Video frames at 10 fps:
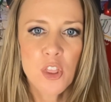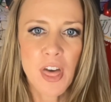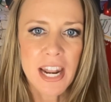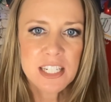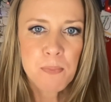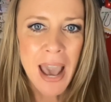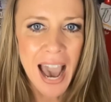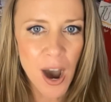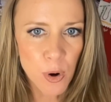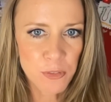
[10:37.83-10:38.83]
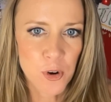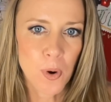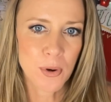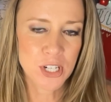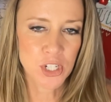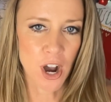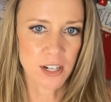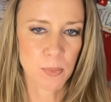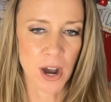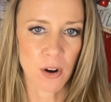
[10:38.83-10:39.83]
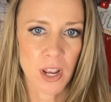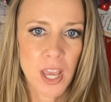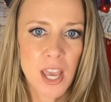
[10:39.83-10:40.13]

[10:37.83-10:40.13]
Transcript: That is powerful, what we just talked about.